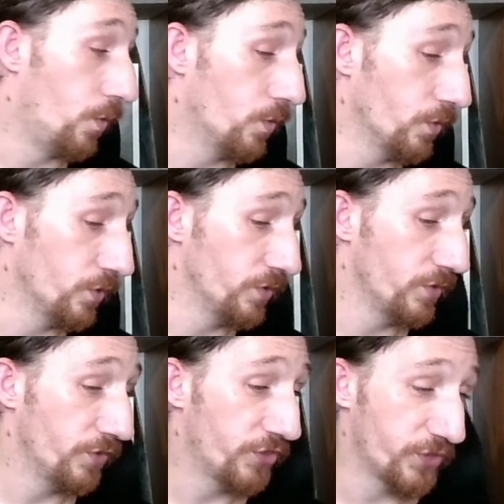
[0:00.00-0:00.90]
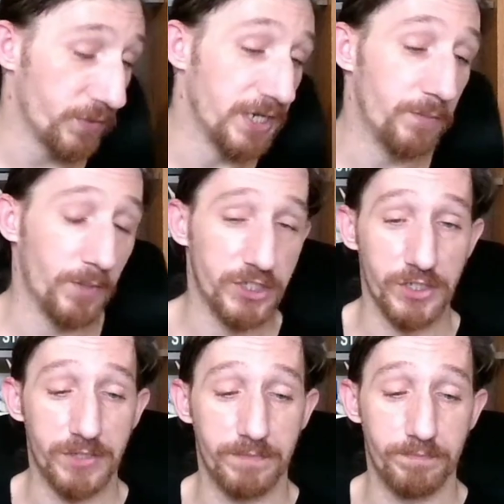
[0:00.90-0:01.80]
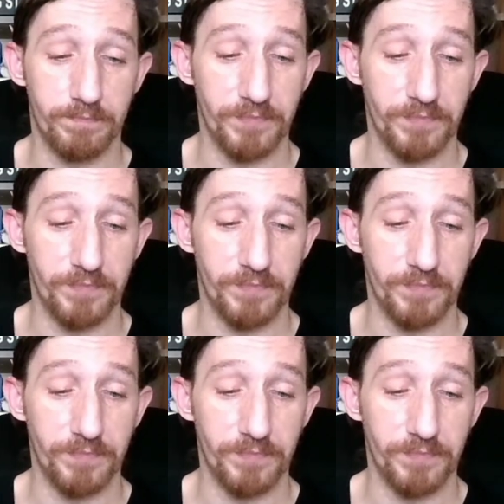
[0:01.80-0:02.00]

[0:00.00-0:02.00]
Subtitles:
Or three, which is